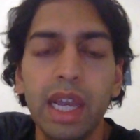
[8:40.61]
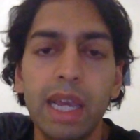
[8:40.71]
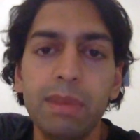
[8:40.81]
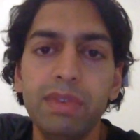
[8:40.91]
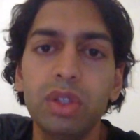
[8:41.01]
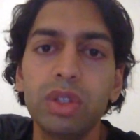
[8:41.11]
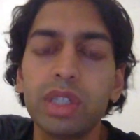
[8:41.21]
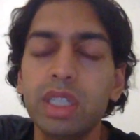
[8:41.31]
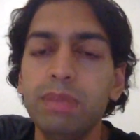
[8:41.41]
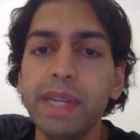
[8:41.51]
If you
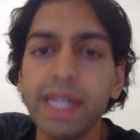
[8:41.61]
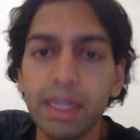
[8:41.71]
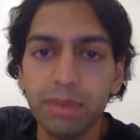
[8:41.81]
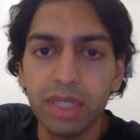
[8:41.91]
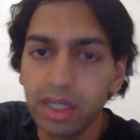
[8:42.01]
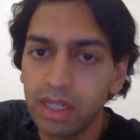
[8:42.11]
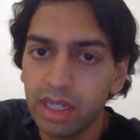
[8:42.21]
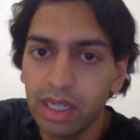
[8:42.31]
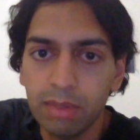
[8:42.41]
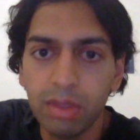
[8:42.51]
look on
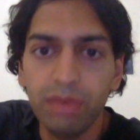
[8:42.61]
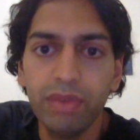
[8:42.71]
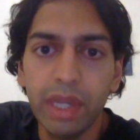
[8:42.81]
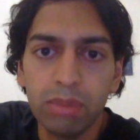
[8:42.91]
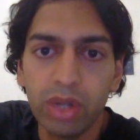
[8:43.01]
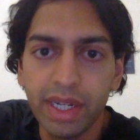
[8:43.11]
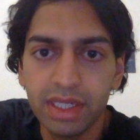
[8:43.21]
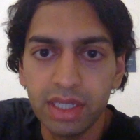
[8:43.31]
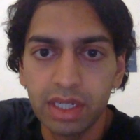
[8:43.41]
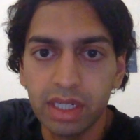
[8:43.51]
meetup.com,
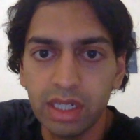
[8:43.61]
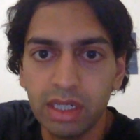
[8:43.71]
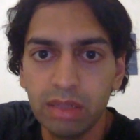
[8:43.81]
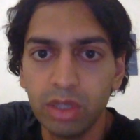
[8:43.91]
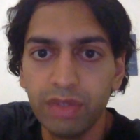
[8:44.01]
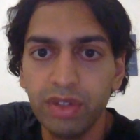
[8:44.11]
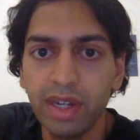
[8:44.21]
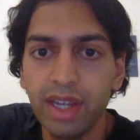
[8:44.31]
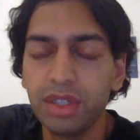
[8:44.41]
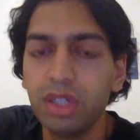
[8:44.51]
eventbrite.com, or if you
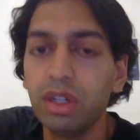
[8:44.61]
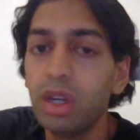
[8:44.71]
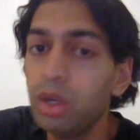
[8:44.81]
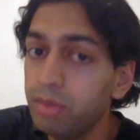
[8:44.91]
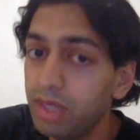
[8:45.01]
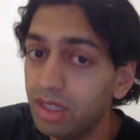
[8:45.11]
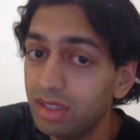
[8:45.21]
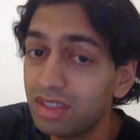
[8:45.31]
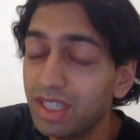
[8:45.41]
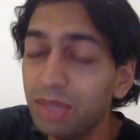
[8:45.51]
ask your
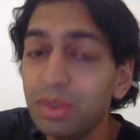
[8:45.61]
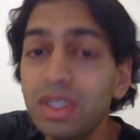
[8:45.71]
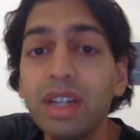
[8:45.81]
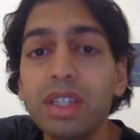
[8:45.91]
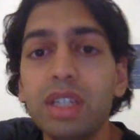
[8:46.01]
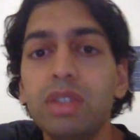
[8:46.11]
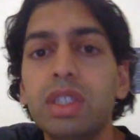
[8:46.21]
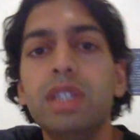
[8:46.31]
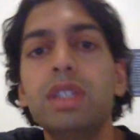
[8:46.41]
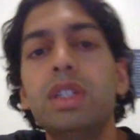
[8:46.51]
homies, they will tell you
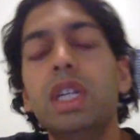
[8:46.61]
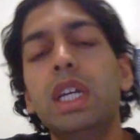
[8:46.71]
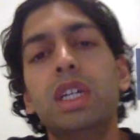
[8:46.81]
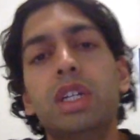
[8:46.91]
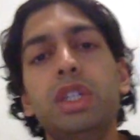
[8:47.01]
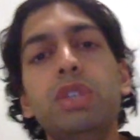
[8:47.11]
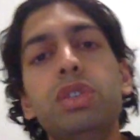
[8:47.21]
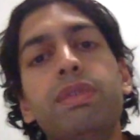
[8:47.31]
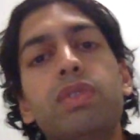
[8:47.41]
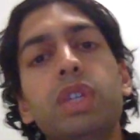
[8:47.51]
there are
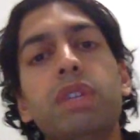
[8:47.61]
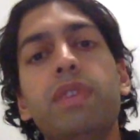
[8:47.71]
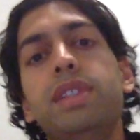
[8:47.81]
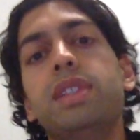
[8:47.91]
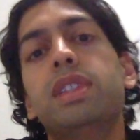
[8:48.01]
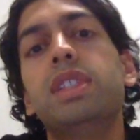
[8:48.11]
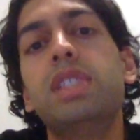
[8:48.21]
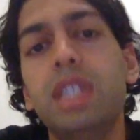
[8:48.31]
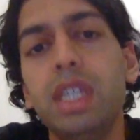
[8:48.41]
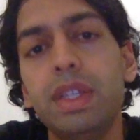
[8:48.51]
usually free events in the
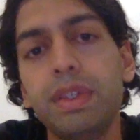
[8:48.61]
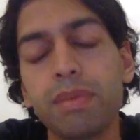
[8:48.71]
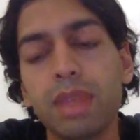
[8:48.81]
city.